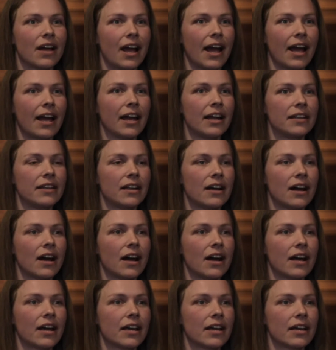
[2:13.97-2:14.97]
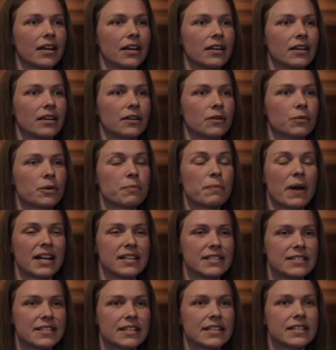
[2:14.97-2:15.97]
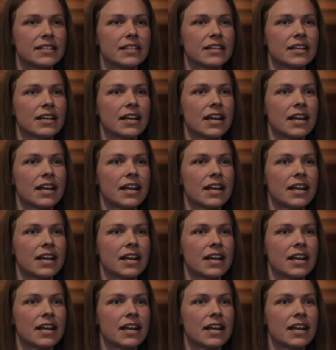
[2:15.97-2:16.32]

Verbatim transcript: and I repented